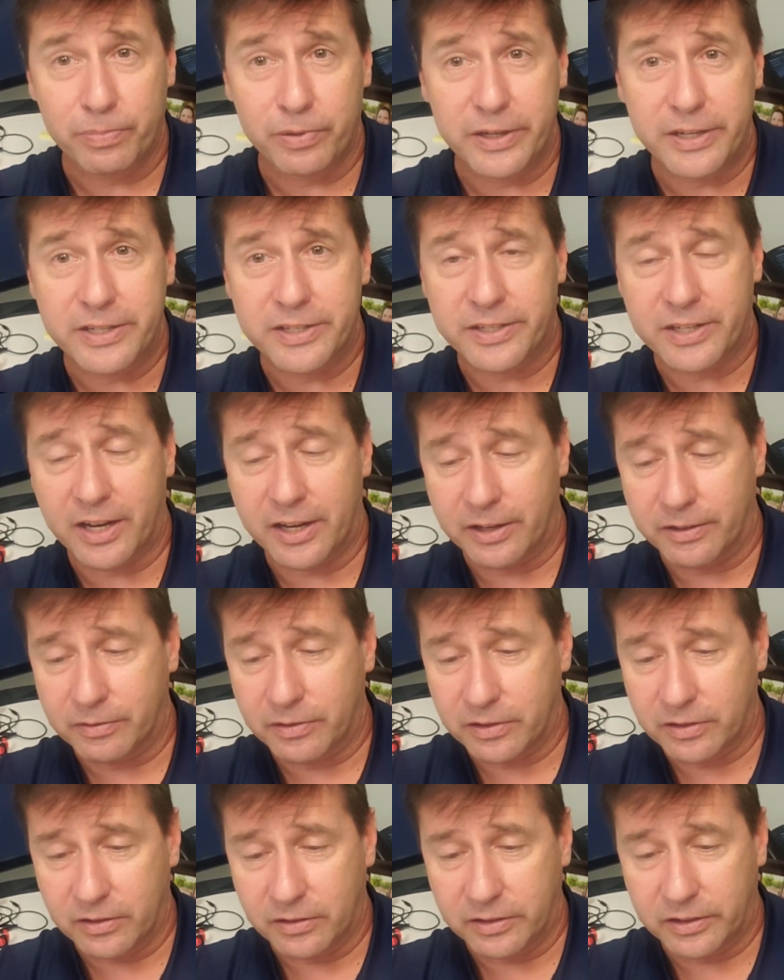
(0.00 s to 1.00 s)
Please,
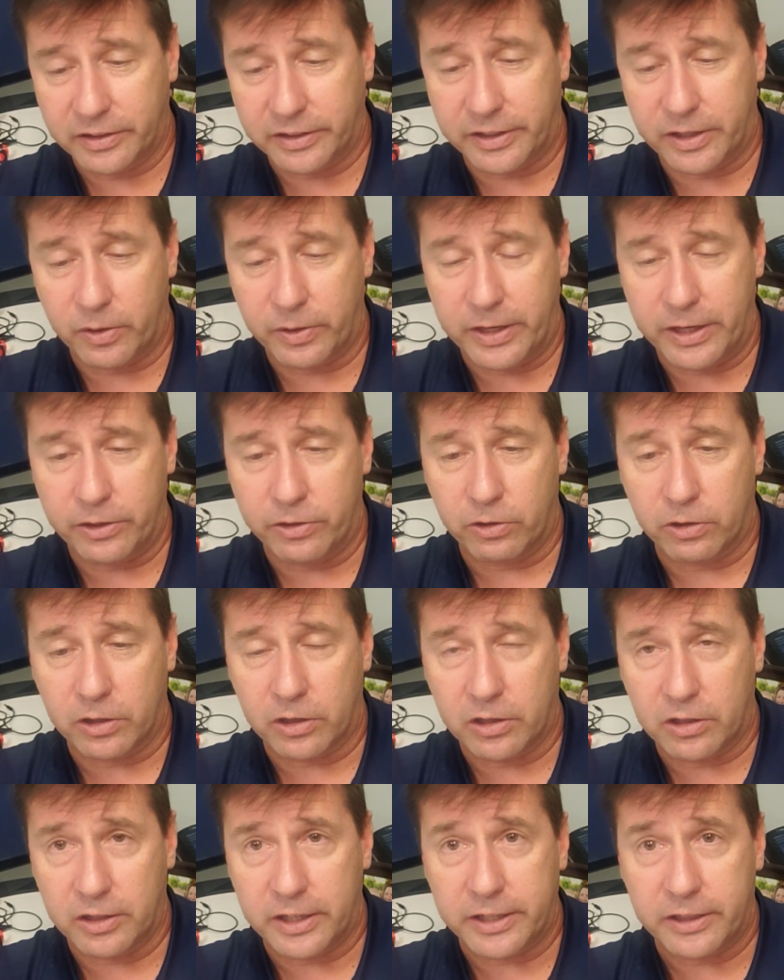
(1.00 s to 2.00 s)
either
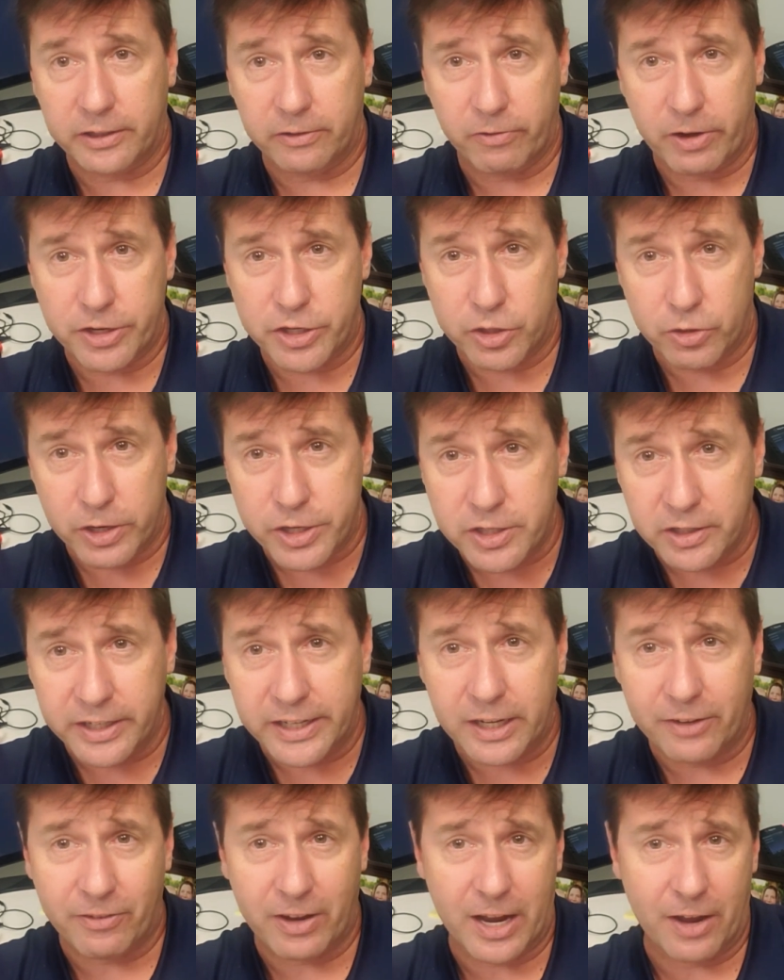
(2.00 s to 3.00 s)
click the registration
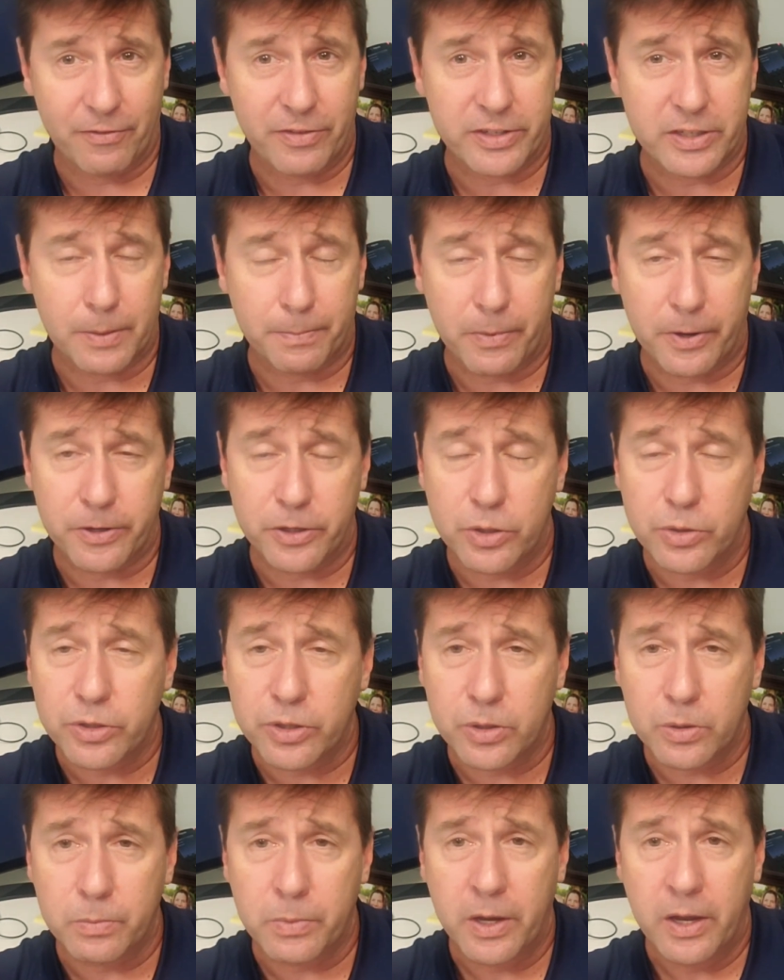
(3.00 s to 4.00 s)
link if I have this up on
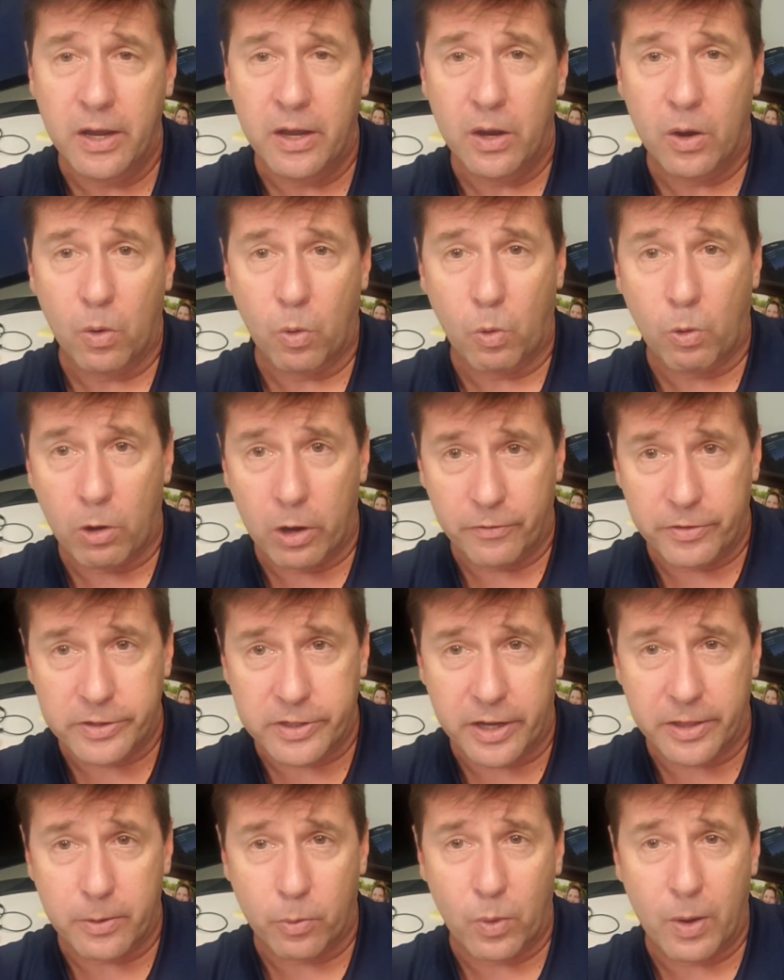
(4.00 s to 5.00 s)
YouTube, or if it's
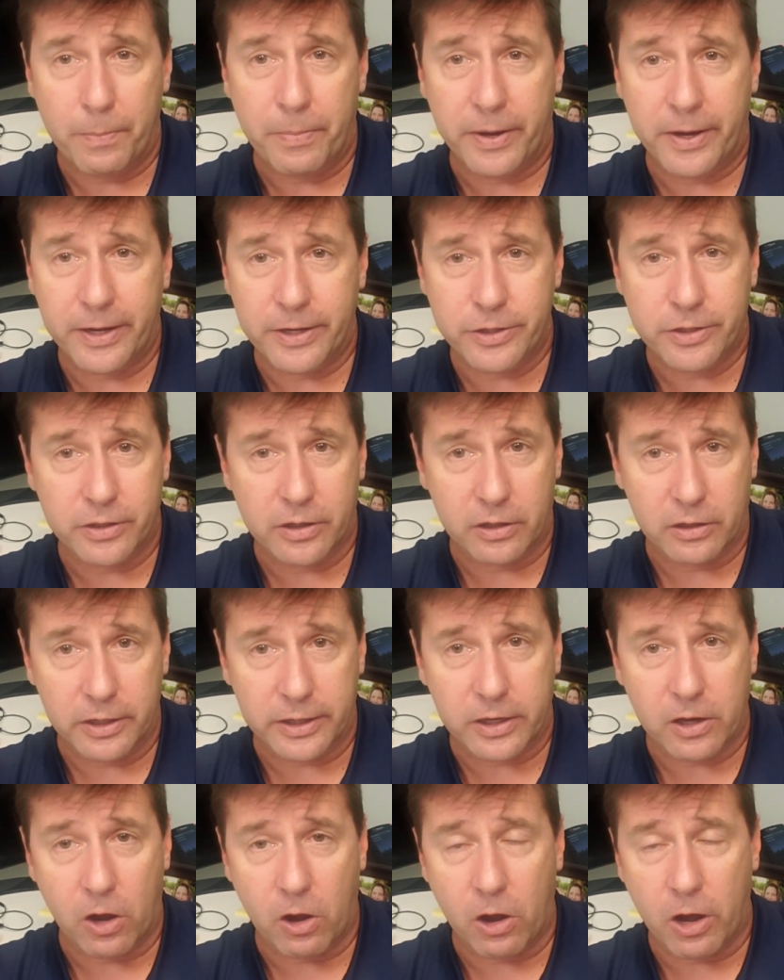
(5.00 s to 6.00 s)
on the webpage,
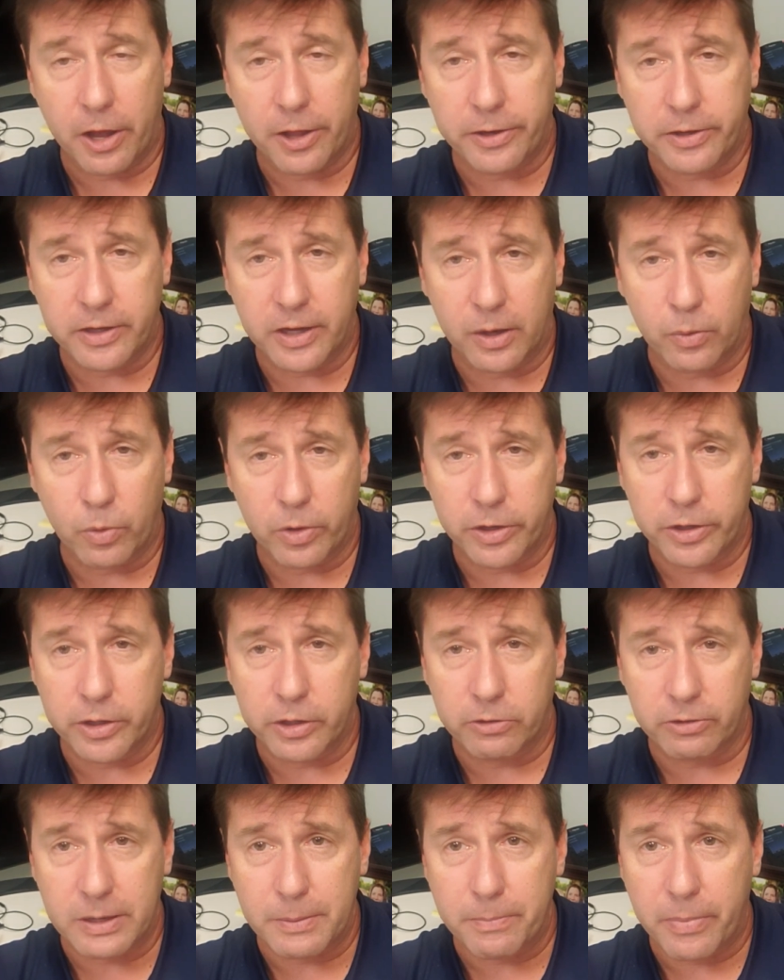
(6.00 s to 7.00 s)
click on one of the
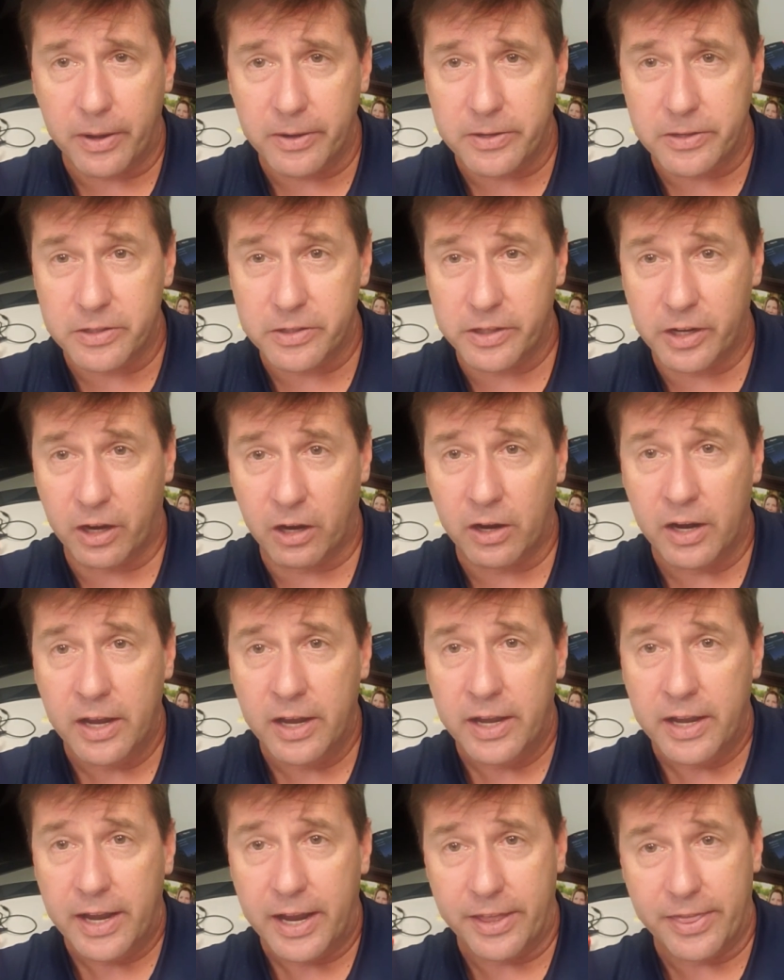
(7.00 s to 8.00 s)
green buttons there,
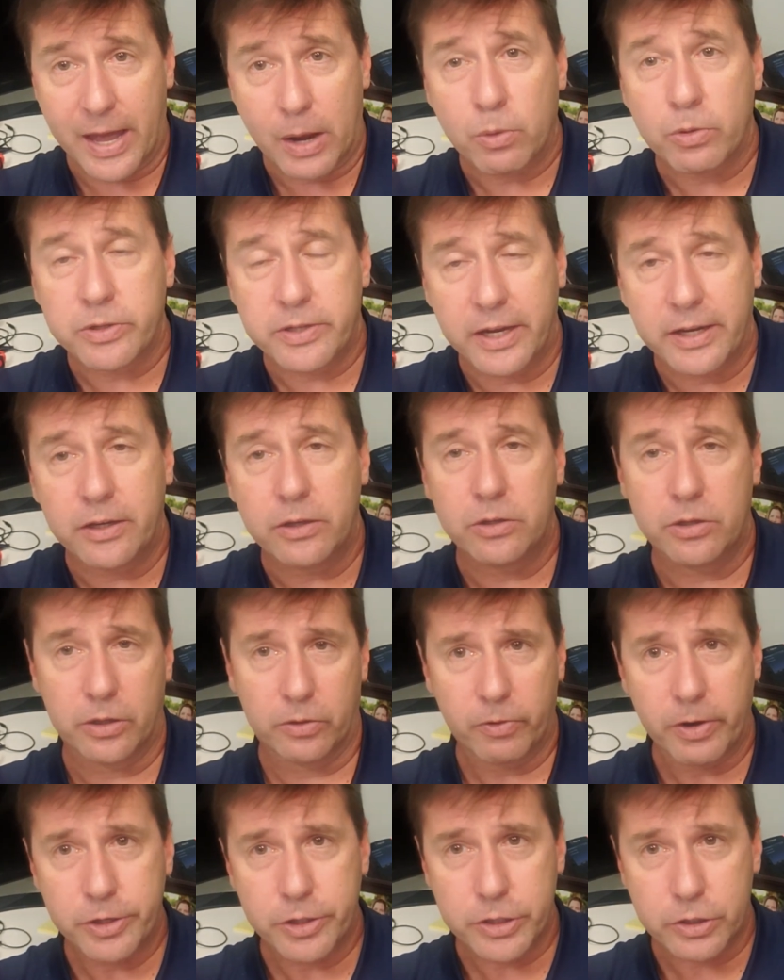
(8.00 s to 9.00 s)
and that will take you to the
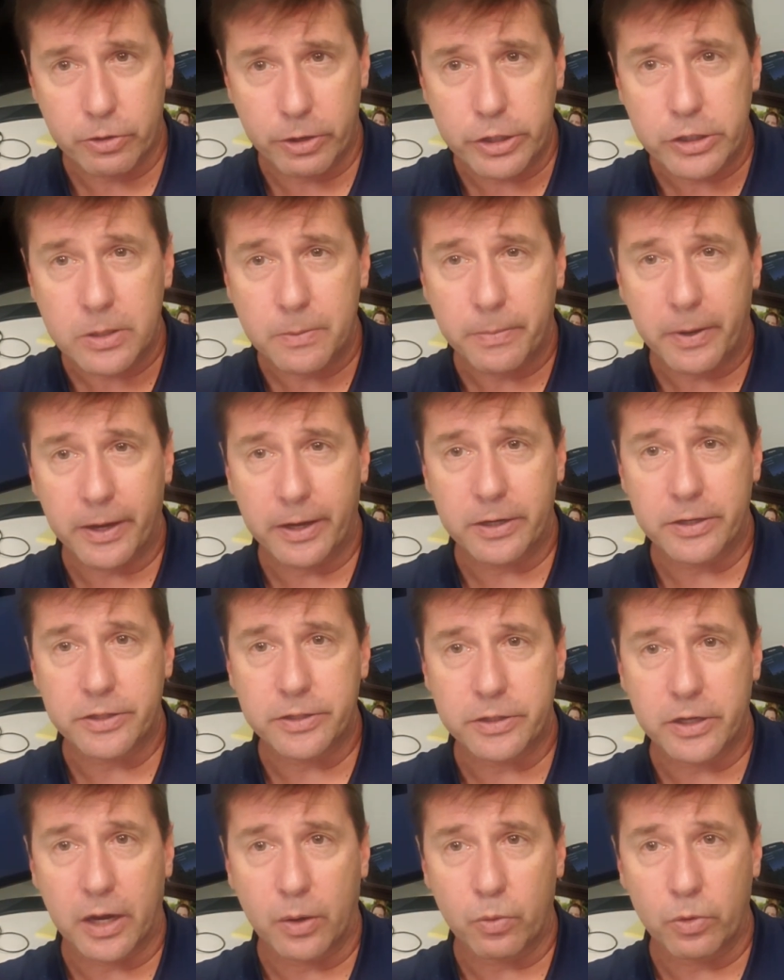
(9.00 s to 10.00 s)
registration
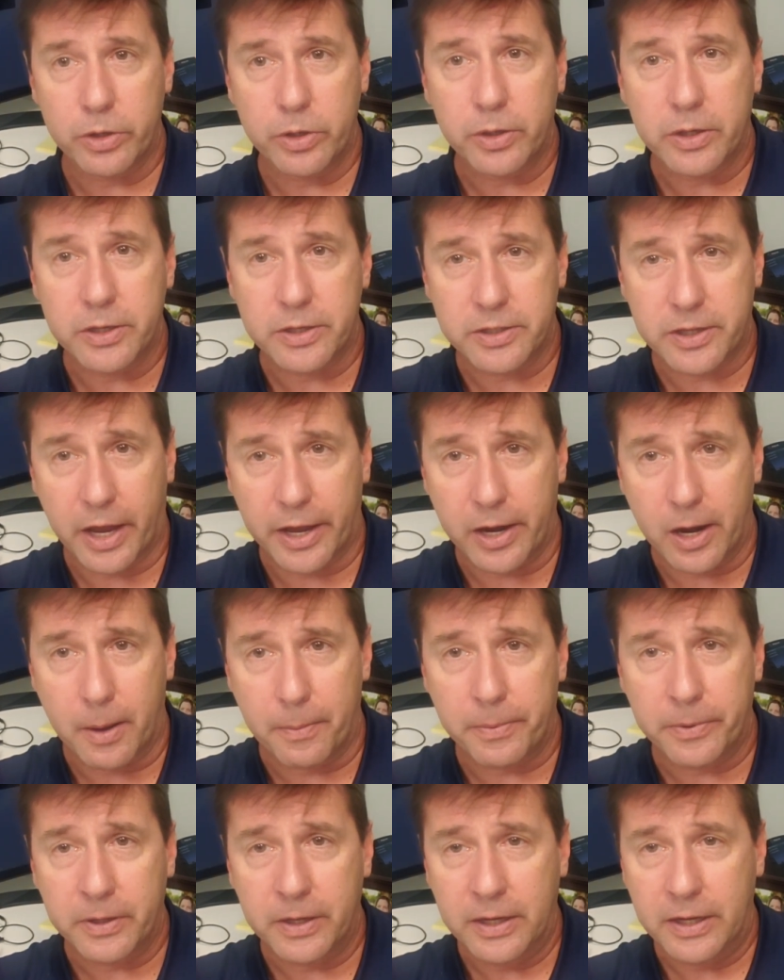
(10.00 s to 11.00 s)
page where you can sign
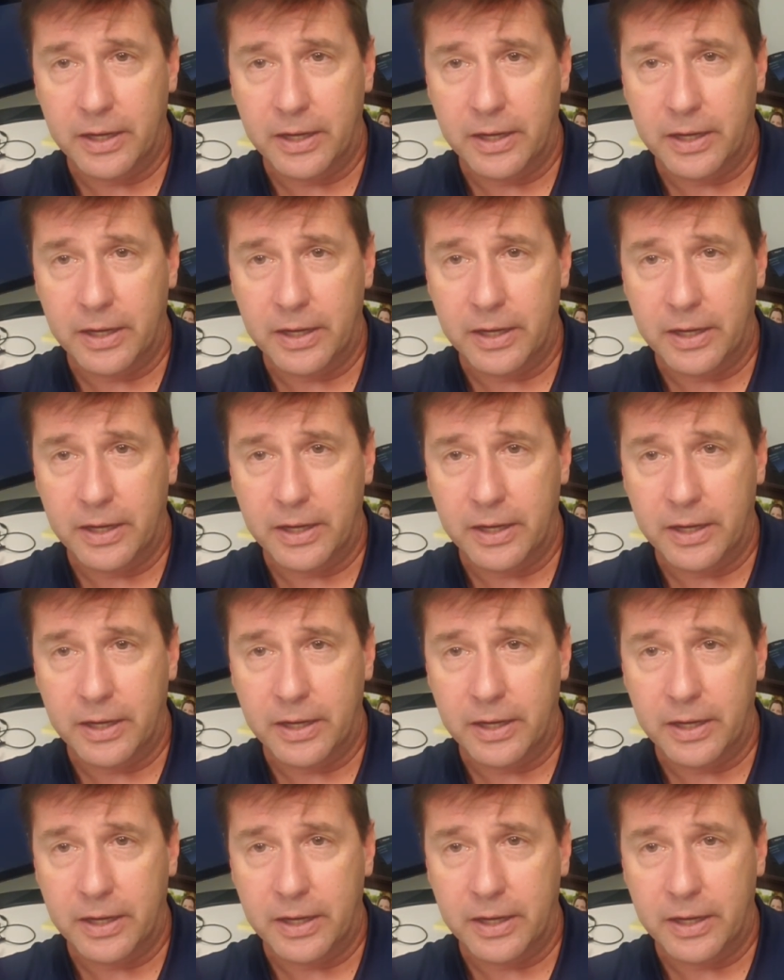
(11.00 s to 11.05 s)
up.